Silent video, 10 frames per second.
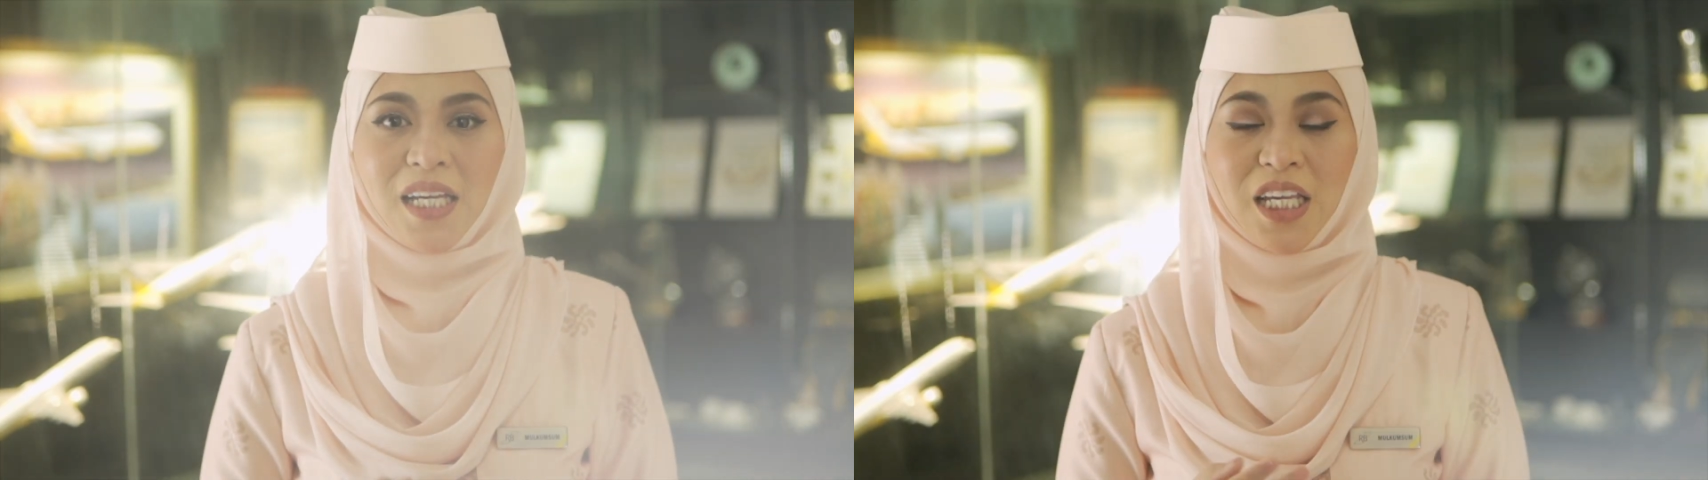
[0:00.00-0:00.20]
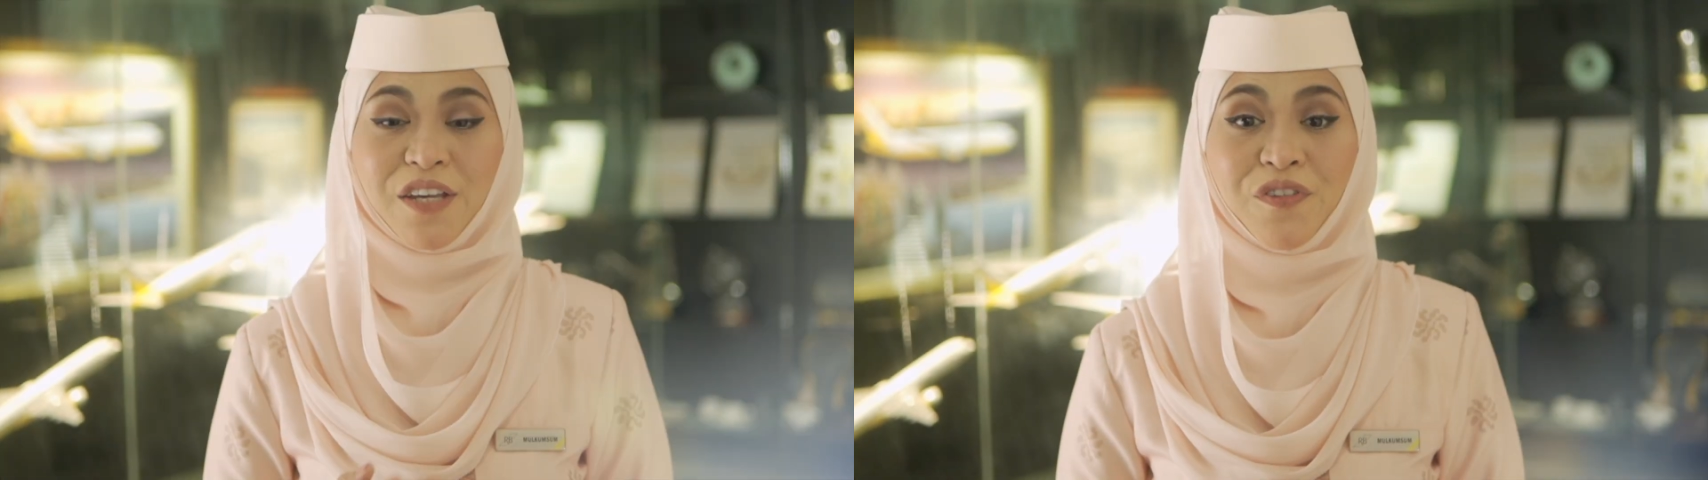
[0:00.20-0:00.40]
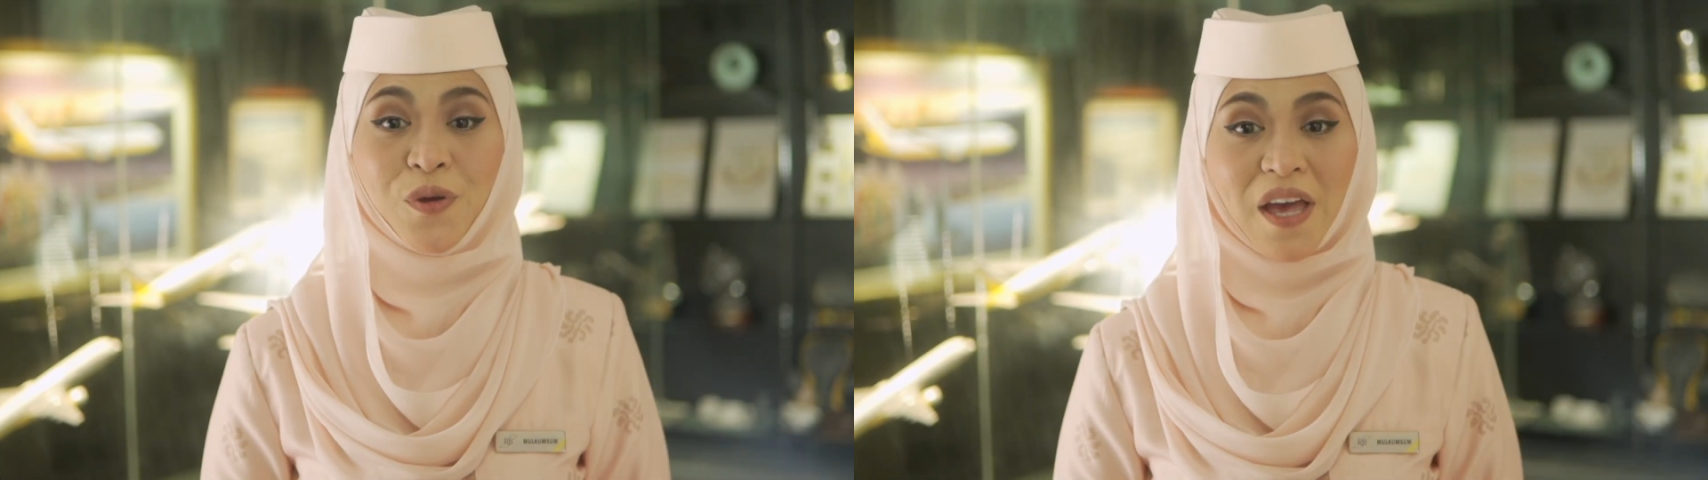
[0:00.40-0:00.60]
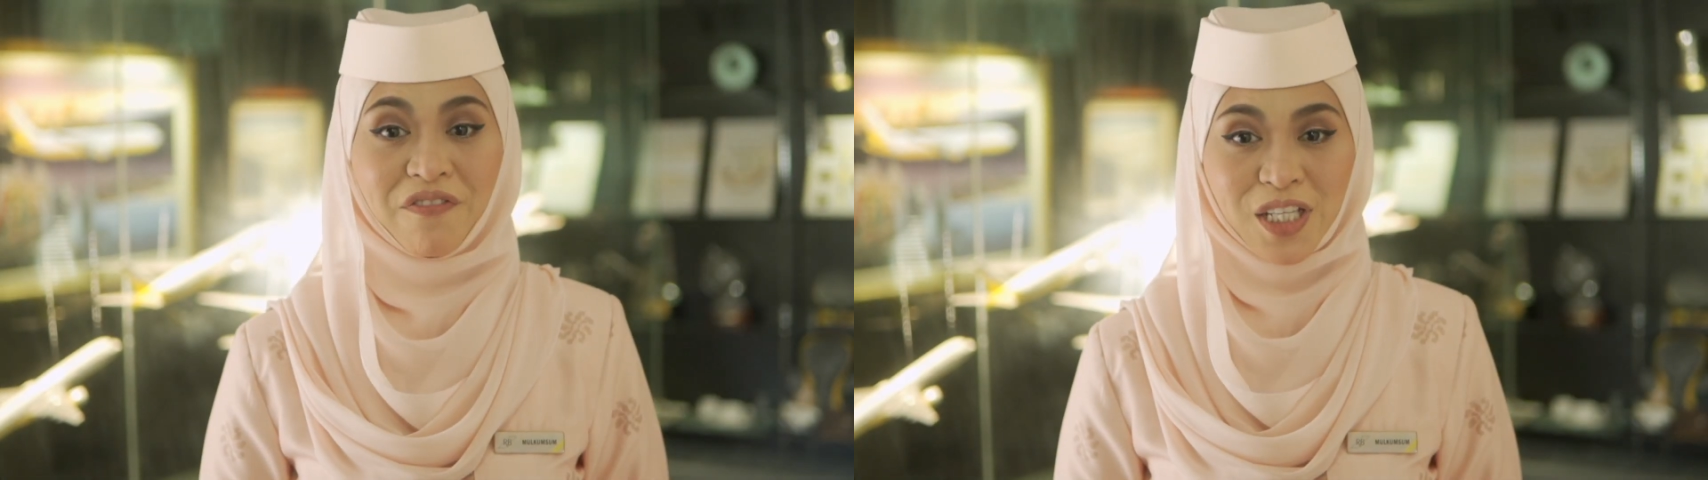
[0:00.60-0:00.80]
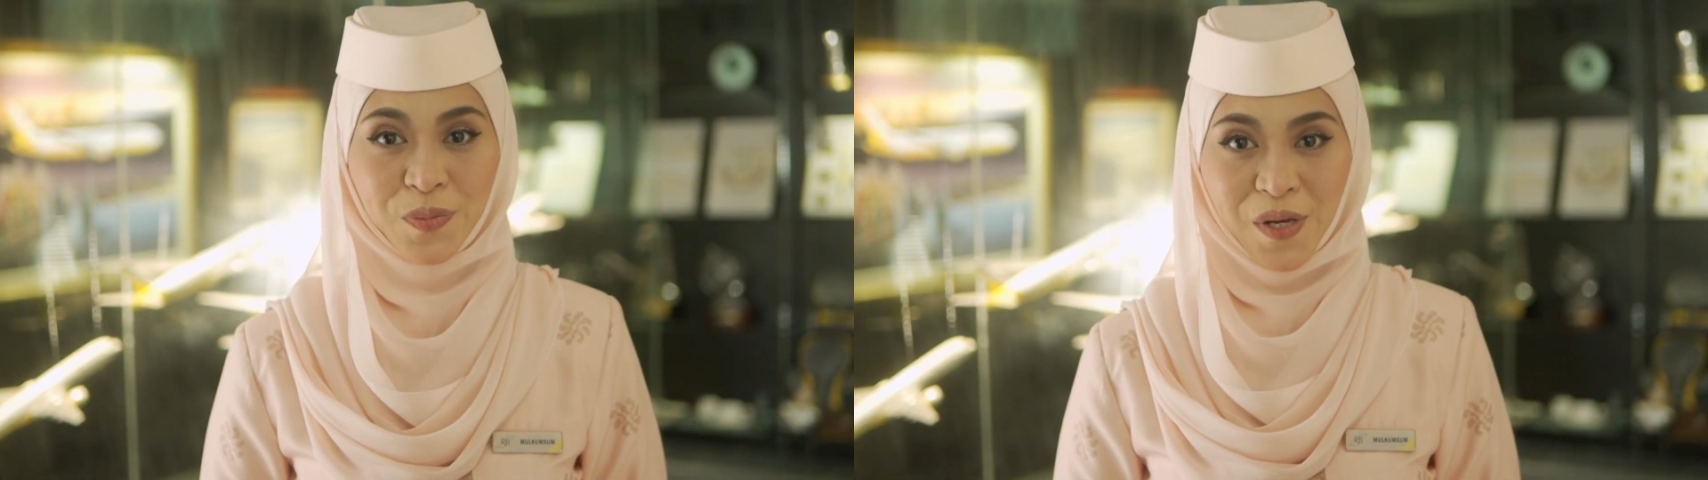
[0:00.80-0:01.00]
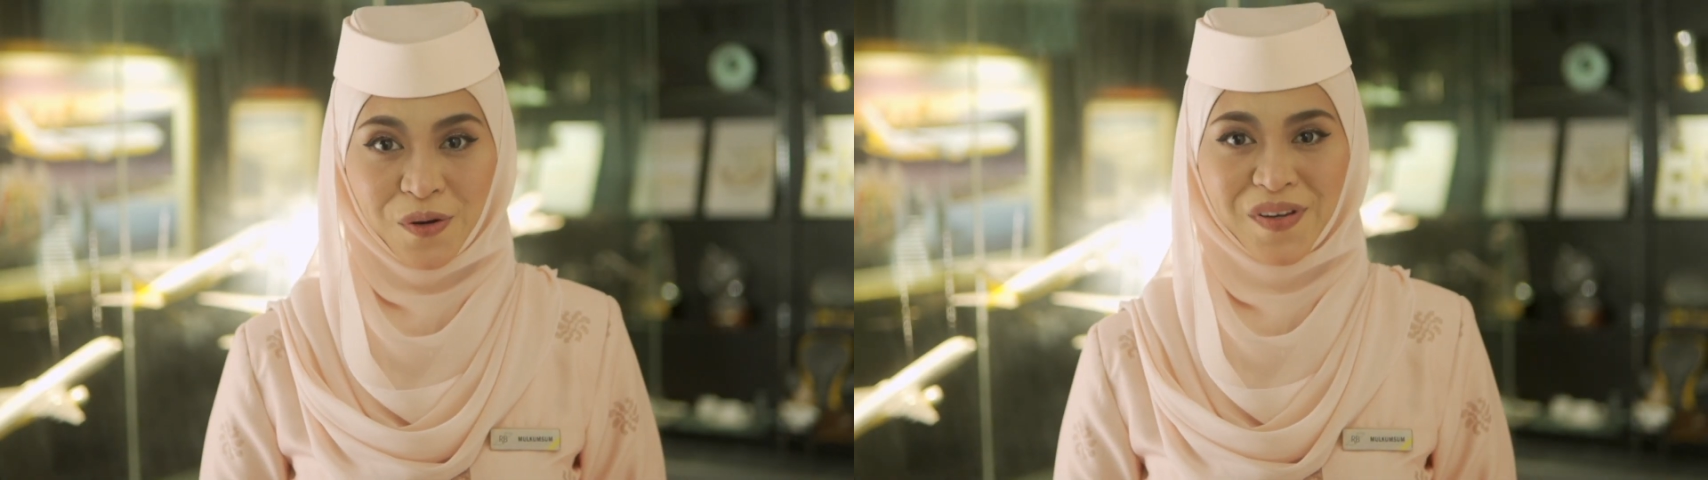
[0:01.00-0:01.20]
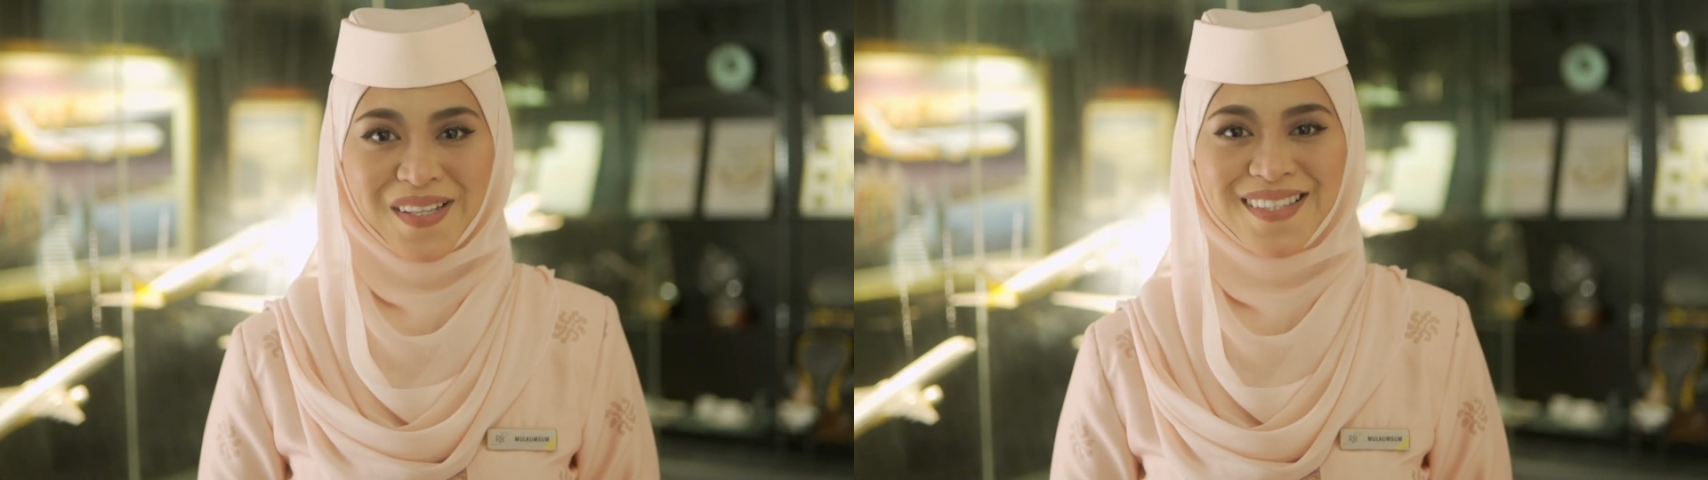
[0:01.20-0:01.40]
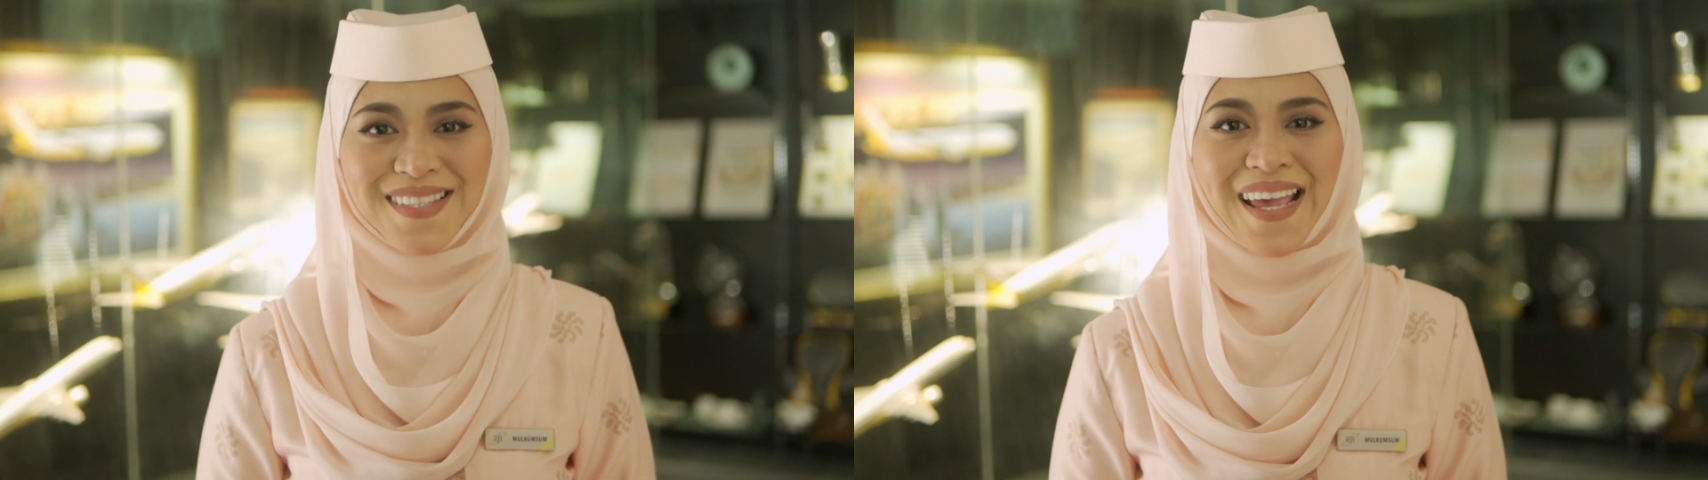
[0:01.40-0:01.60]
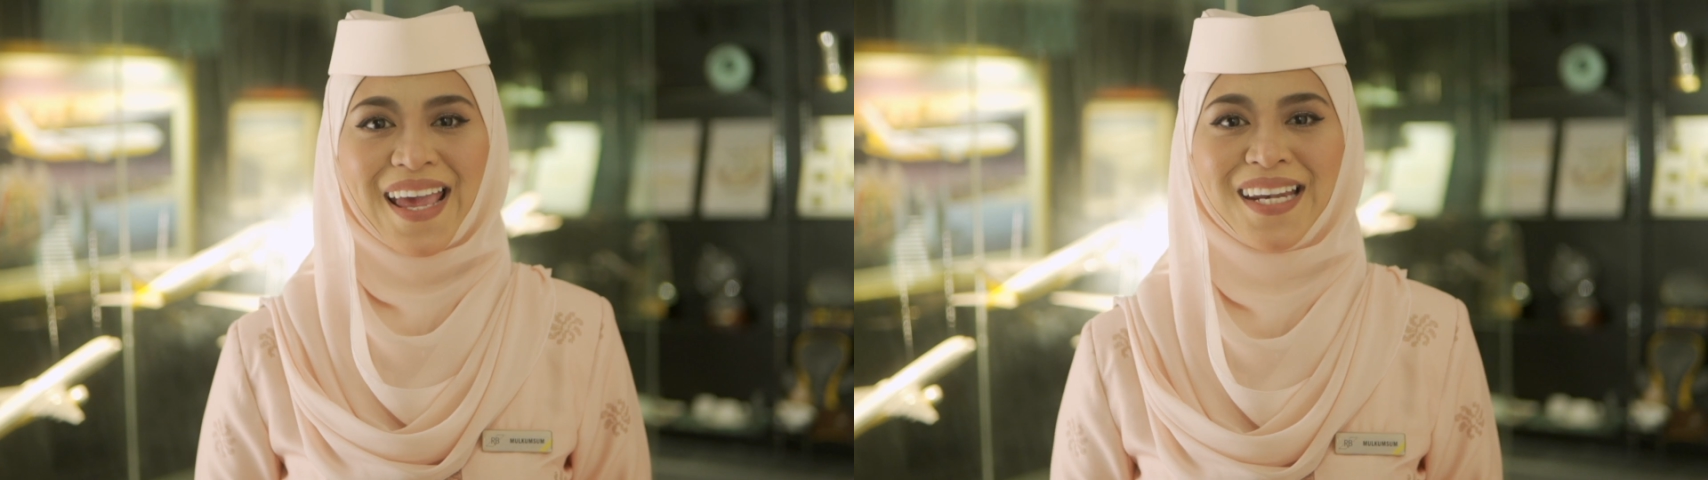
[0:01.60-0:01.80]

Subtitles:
If you have experienced